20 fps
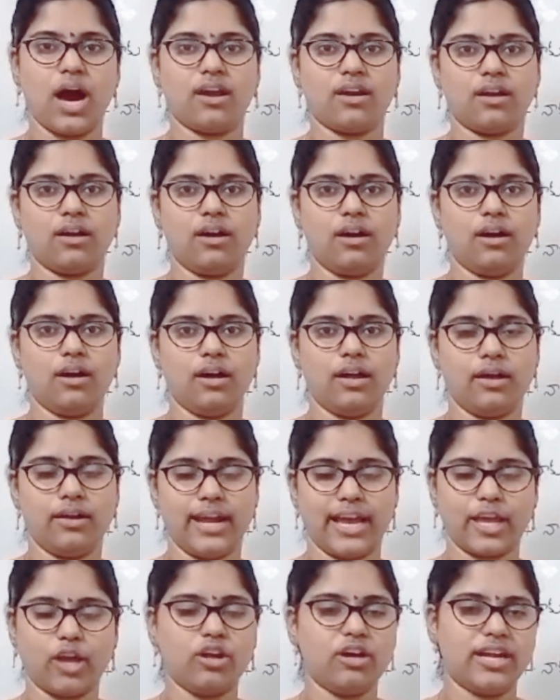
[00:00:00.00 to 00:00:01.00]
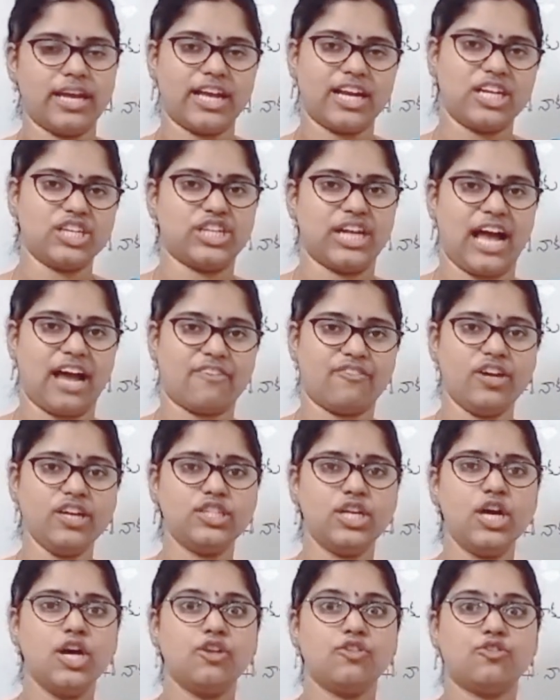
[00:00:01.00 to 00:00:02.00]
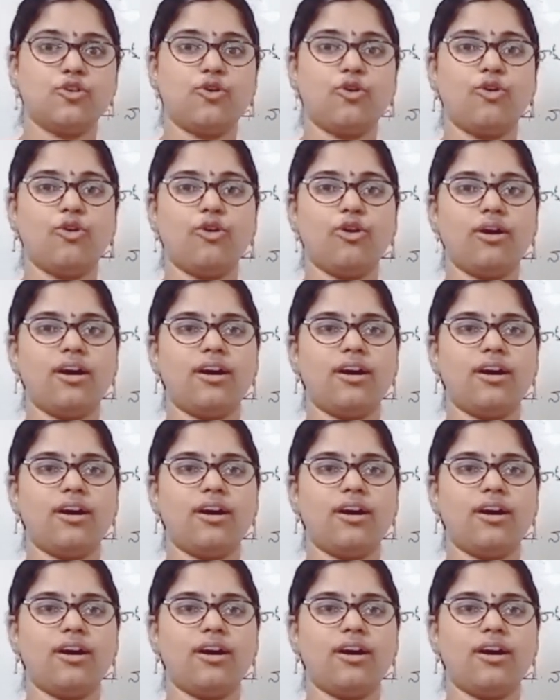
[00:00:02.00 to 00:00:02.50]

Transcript: our regular English language. So